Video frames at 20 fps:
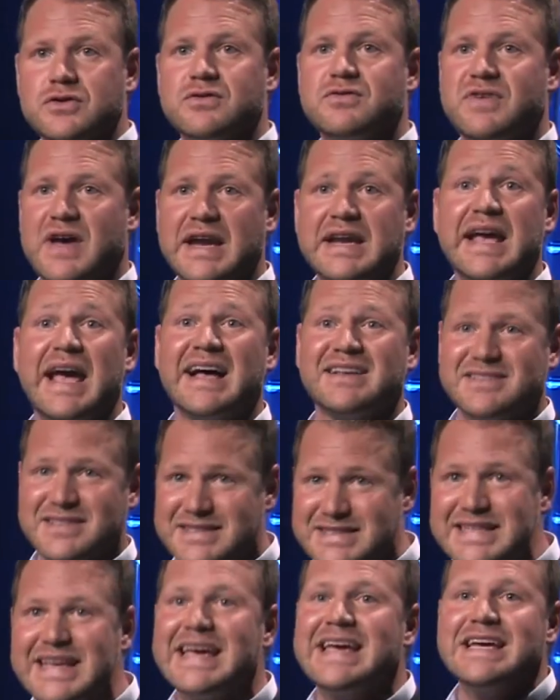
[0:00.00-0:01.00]
fatty acids
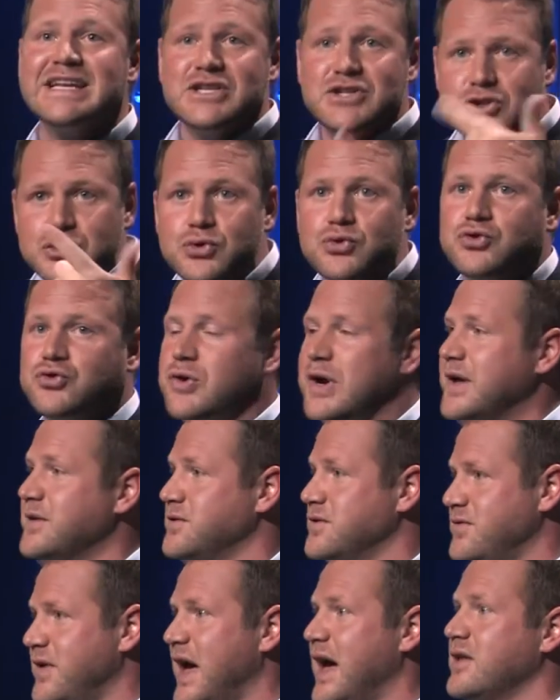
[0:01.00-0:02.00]
into trans
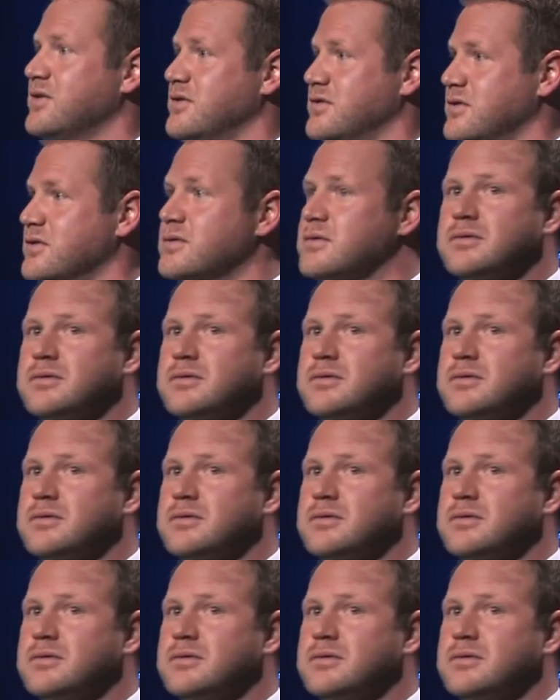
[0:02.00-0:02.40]
fats.